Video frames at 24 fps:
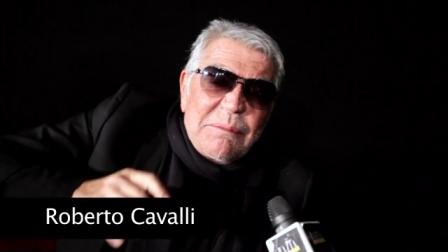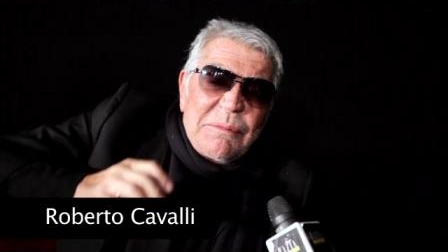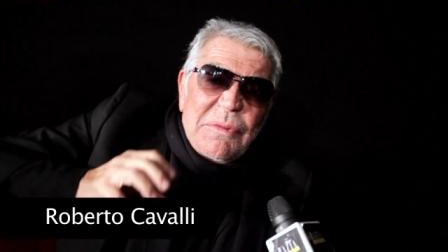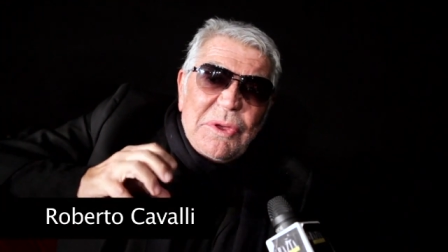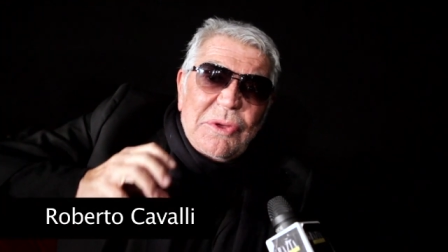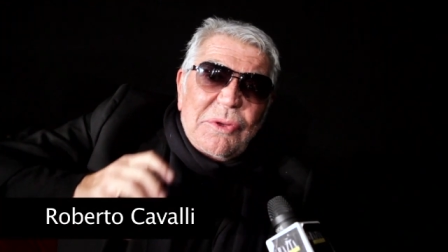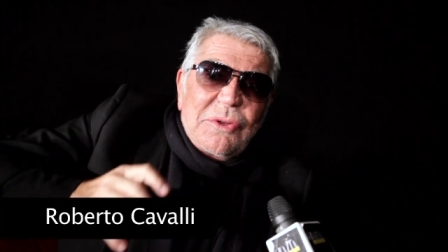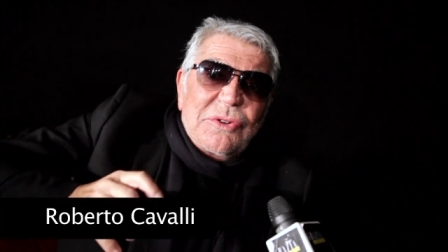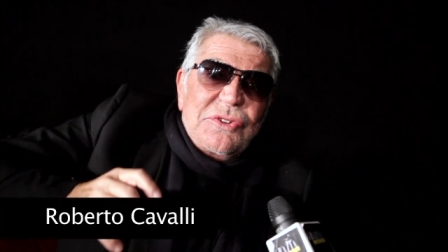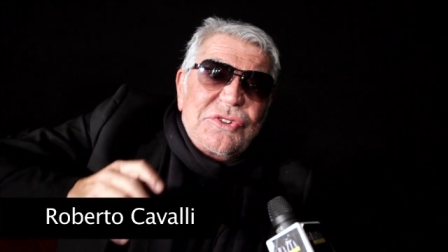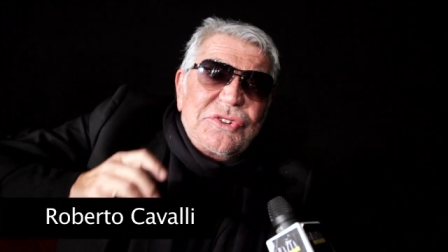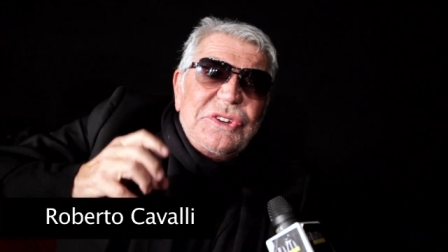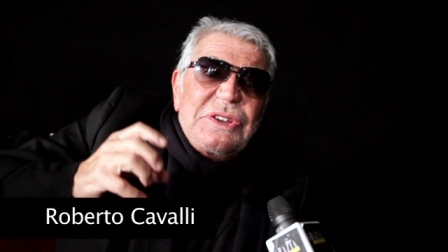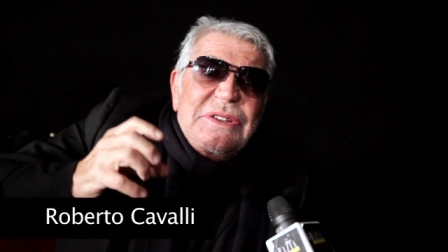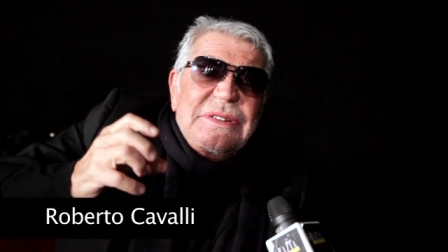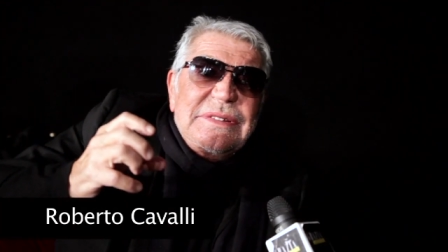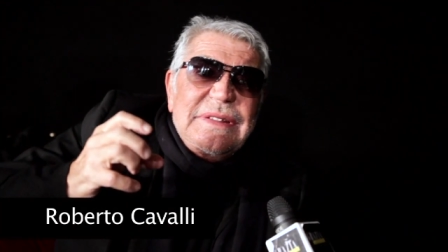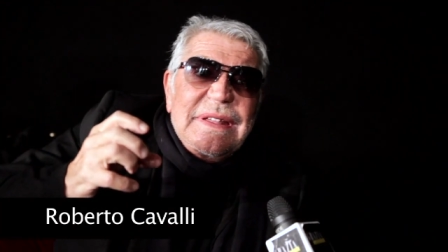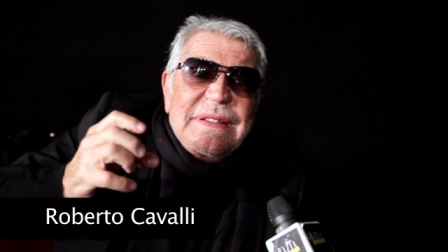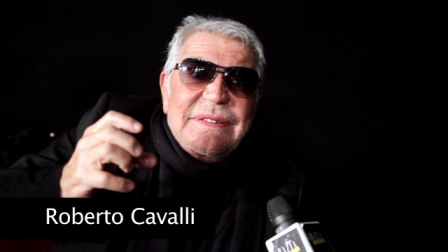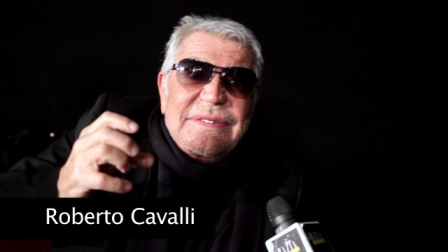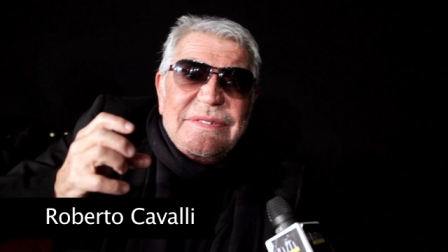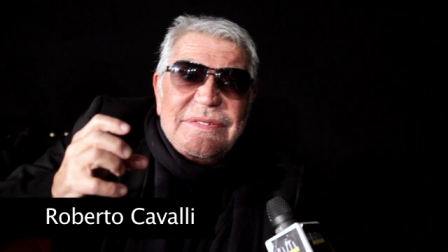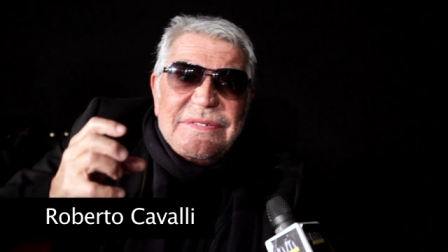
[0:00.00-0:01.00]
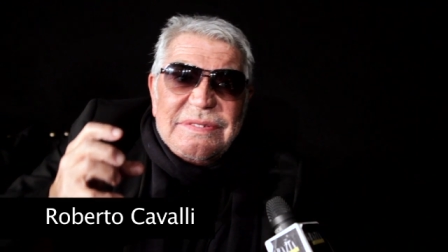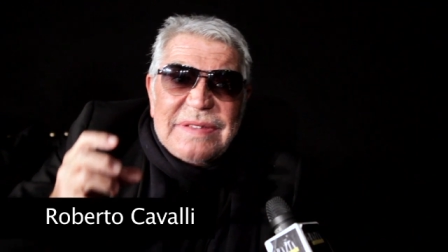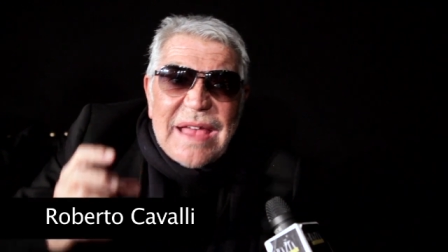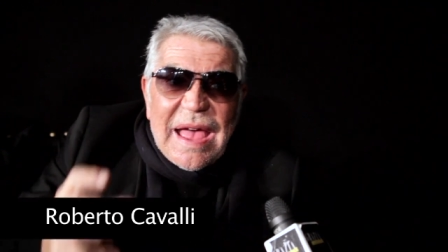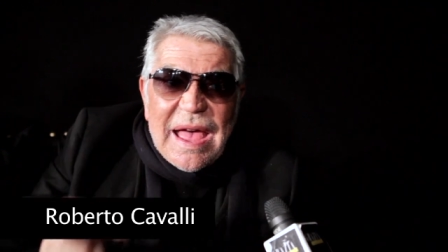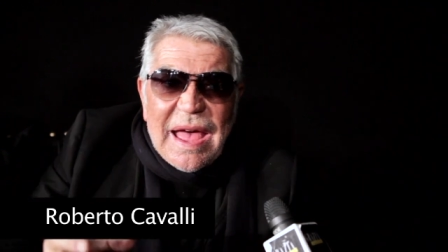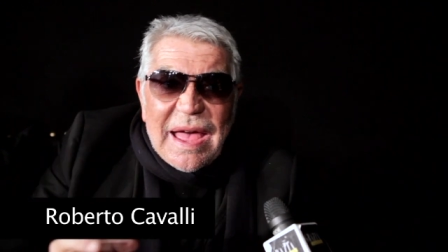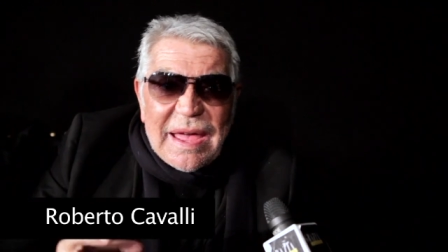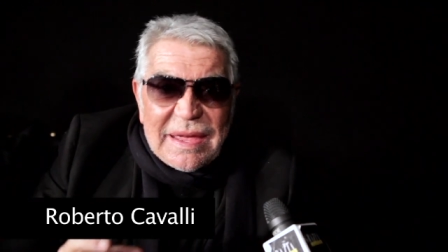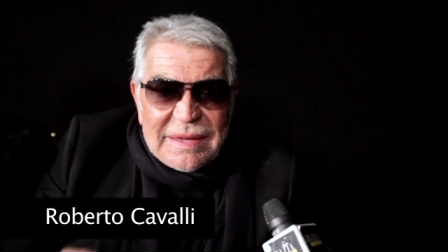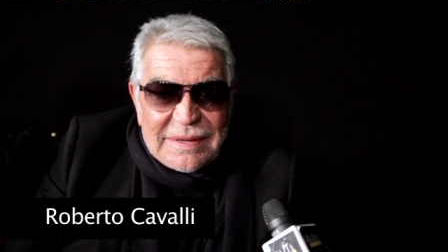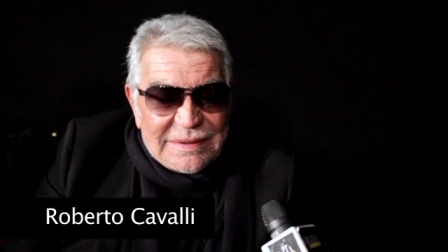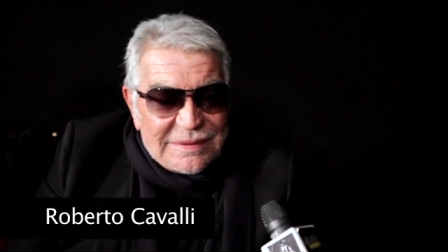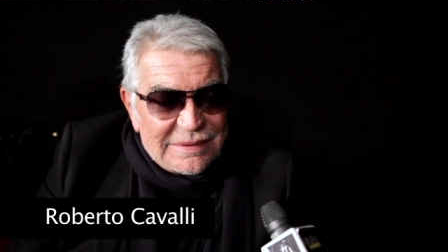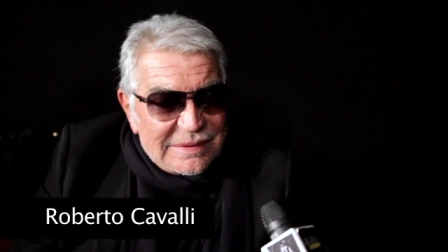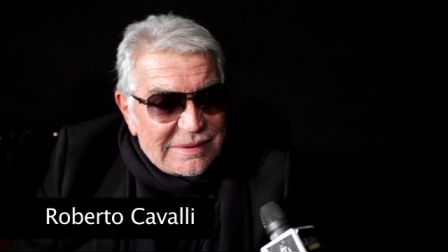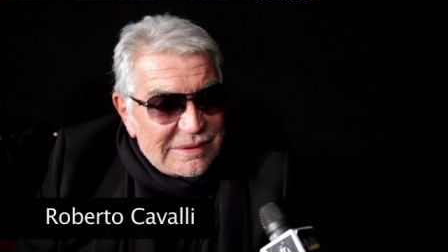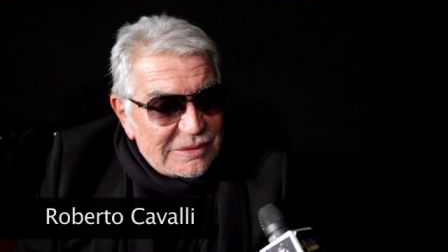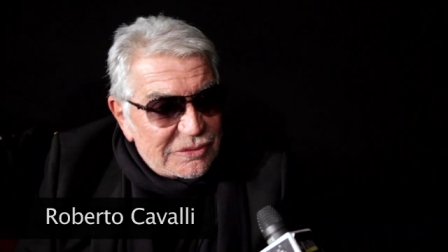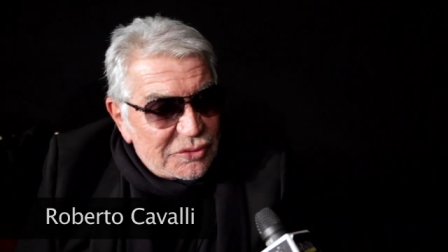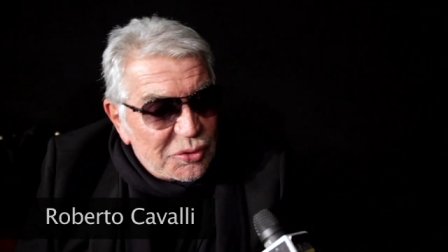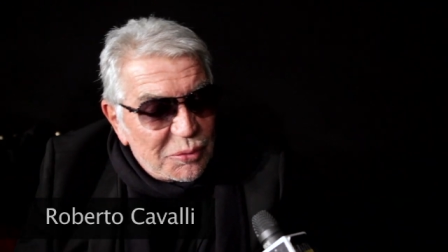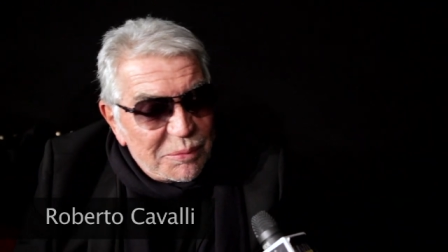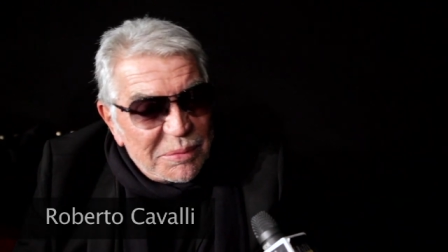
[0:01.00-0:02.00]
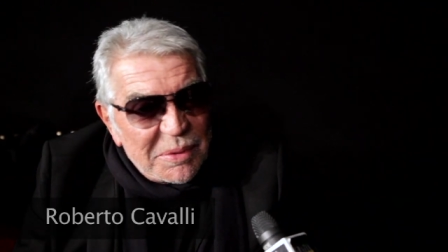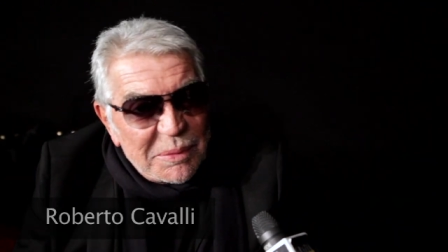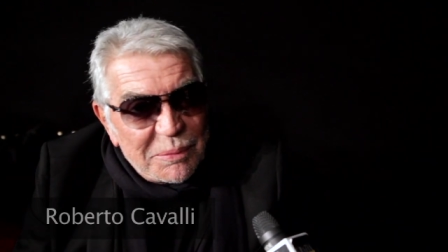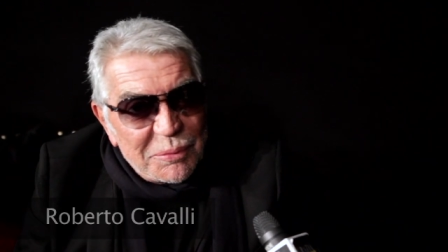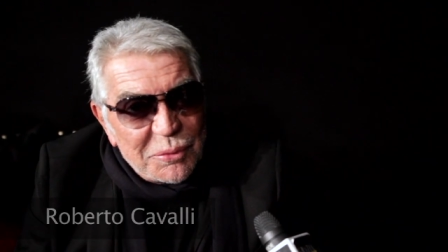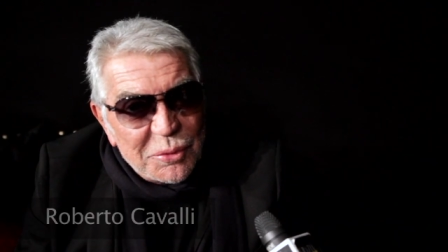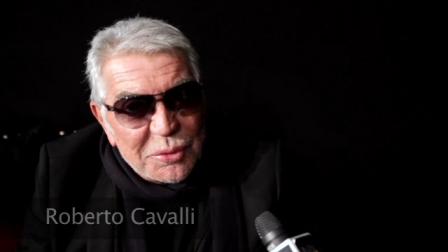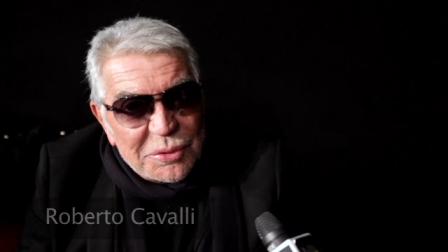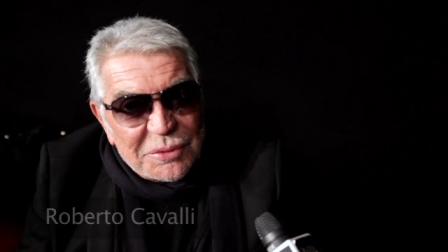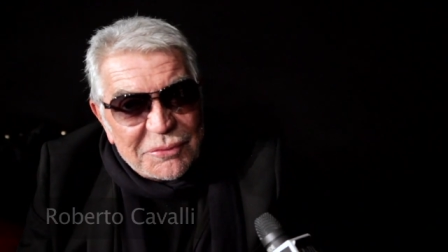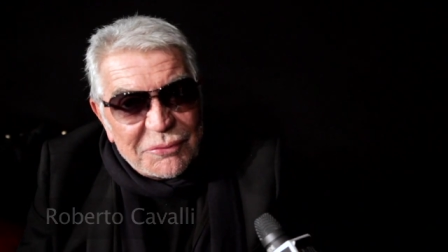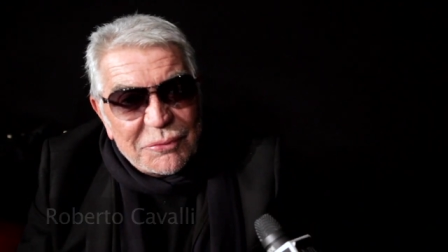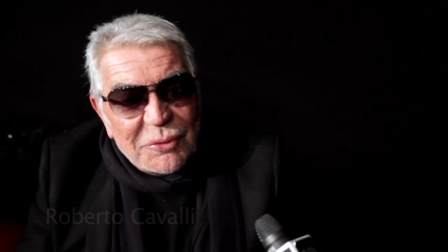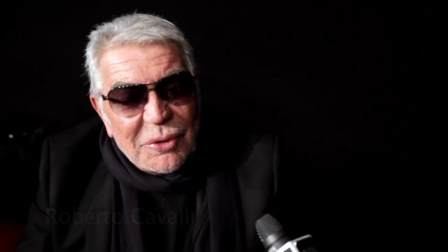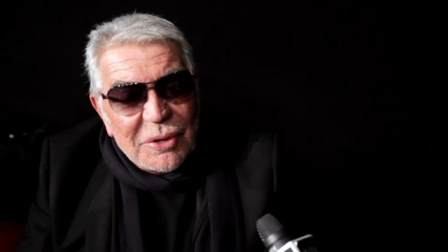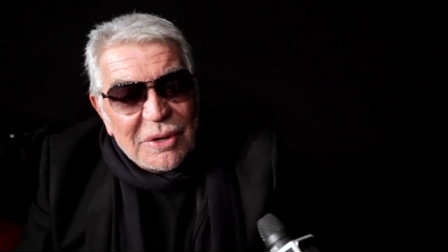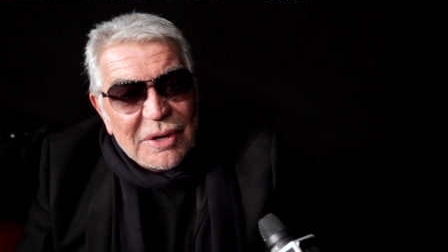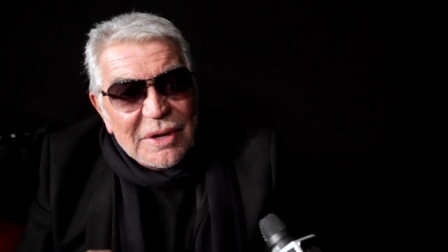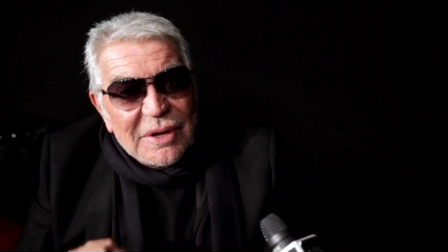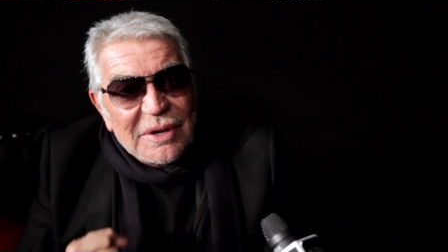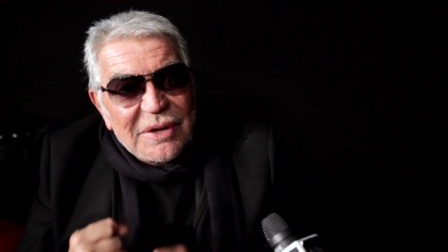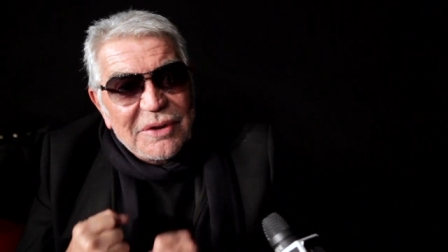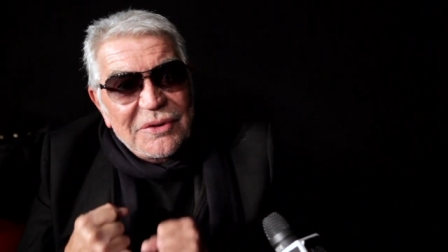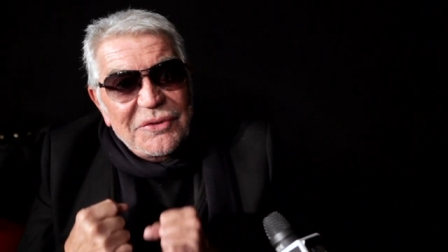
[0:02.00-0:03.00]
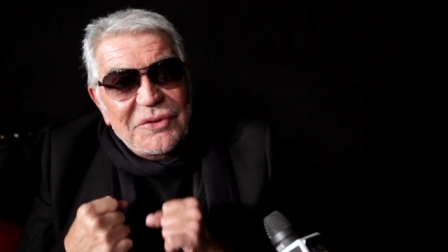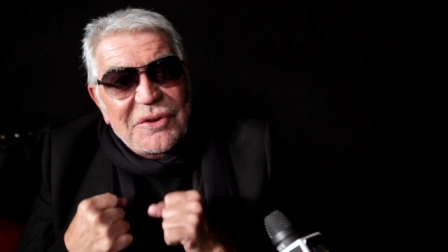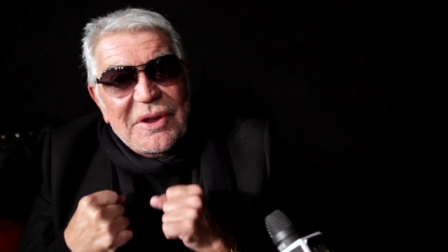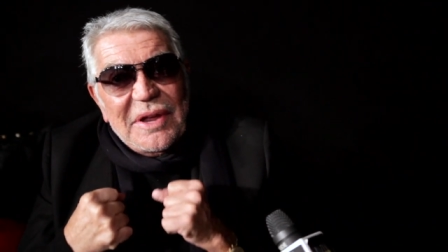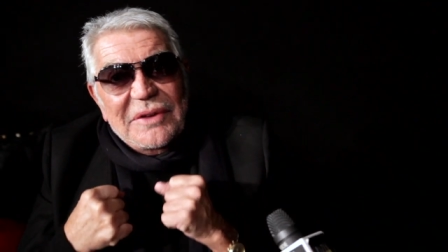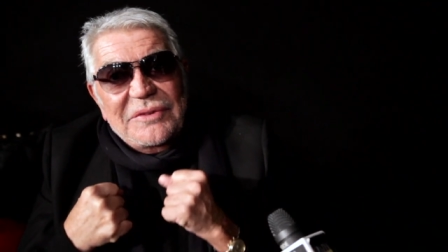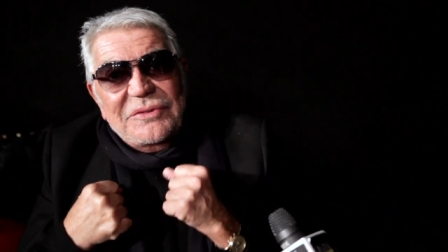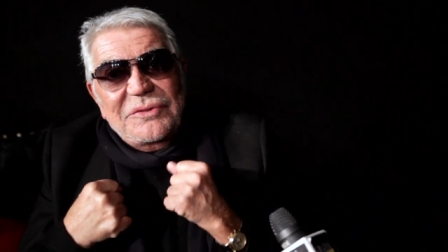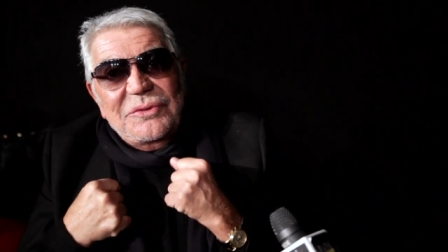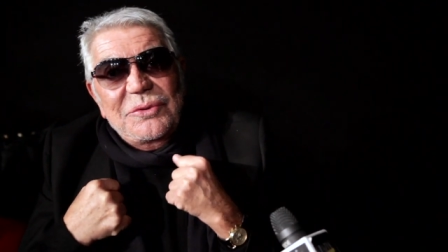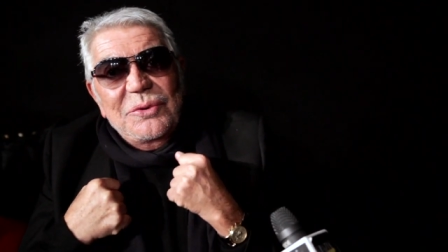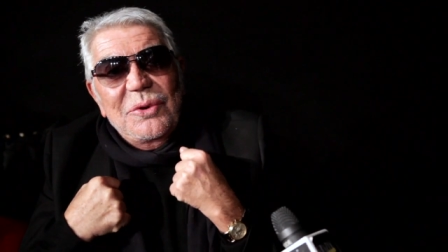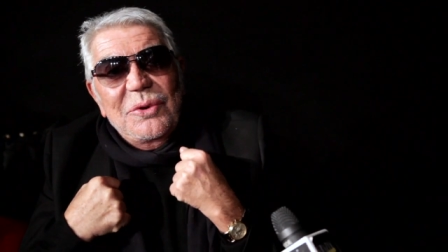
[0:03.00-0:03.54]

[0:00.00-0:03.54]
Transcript: because she decided to be beautiful just